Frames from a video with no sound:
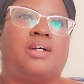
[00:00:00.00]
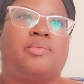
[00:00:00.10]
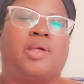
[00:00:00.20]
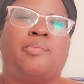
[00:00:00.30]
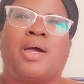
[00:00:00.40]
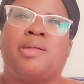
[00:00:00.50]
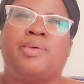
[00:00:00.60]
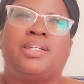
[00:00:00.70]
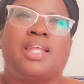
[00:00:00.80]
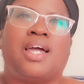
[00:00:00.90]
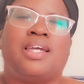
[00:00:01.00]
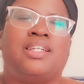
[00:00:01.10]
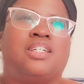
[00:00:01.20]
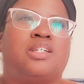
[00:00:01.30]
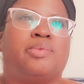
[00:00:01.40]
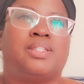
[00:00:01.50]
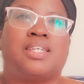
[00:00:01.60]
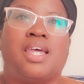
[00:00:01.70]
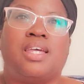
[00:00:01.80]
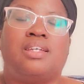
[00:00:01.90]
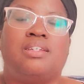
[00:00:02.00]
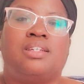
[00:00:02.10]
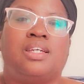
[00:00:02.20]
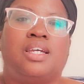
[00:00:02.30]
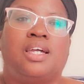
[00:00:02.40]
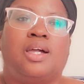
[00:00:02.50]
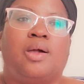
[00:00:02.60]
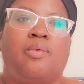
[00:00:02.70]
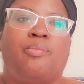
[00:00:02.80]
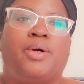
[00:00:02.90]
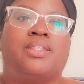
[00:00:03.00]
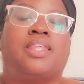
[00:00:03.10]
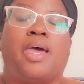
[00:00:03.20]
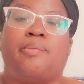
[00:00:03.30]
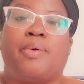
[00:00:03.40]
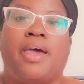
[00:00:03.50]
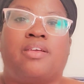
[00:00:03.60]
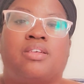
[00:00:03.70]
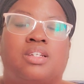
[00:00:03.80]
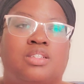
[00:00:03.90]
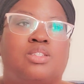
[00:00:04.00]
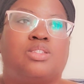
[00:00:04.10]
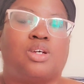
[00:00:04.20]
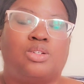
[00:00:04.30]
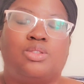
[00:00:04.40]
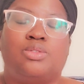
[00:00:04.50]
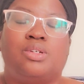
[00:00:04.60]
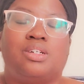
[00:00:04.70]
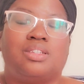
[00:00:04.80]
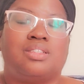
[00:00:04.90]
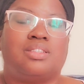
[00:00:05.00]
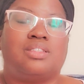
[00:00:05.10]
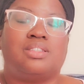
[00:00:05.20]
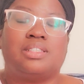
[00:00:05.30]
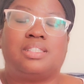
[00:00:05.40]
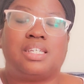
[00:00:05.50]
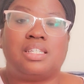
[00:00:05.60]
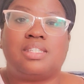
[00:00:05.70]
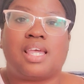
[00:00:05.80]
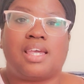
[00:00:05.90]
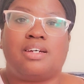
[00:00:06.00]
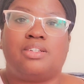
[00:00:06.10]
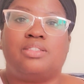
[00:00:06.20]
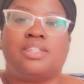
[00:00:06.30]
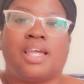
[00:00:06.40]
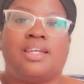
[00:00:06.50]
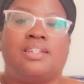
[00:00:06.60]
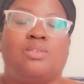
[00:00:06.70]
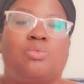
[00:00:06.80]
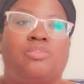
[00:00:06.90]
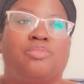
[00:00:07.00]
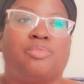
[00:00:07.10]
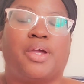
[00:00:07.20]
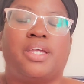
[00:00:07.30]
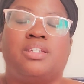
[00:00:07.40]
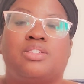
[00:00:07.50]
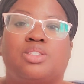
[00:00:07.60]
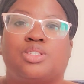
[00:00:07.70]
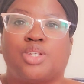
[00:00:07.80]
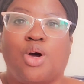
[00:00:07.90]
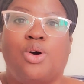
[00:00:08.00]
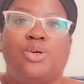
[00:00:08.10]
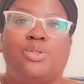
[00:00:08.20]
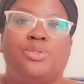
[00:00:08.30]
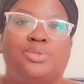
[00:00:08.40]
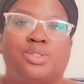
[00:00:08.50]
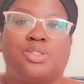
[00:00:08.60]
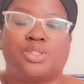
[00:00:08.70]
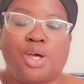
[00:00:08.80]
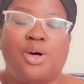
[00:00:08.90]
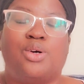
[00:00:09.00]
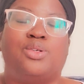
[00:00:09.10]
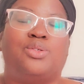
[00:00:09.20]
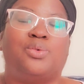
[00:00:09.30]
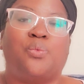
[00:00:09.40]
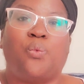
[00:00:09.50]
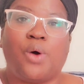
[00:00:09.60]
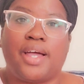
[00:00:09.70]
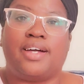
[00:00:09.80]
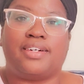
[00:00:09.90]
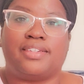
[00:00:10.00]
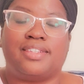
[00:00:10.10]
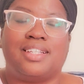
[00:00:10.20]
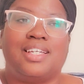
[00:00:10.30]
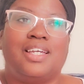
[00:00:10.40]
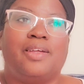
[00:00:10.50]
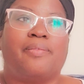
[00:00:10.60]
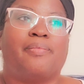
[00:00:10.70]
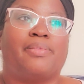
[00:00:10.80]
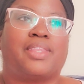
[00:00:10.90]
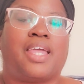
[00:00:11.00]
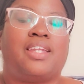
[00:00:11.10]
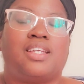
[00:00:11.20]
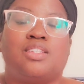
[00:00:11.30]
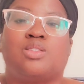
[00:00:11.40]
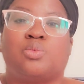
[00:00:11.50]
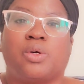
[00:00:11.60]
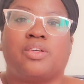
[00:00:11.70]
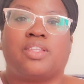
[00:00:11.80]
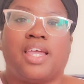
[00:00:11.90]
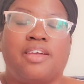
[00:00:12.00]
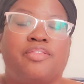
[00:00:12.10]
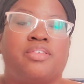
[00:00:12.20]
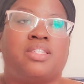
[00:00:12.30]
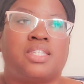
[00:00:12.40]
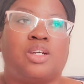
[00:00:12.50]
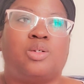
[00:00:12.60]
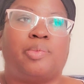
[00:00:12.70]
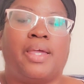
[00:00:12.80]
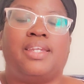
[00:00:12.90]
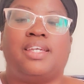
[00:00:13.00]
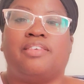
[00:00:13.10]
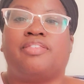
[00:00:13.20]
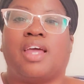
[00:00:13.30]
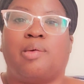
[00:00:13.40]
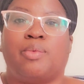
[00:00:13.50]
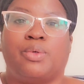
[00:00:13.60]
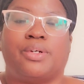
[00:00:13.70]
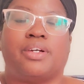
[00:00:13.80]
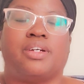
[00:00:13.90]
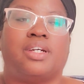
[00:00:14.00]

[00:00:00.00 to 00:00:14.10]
It might have been 9, it could have been 10, but that pattern is so detailed and written so well that it's worth every single penny, if not more.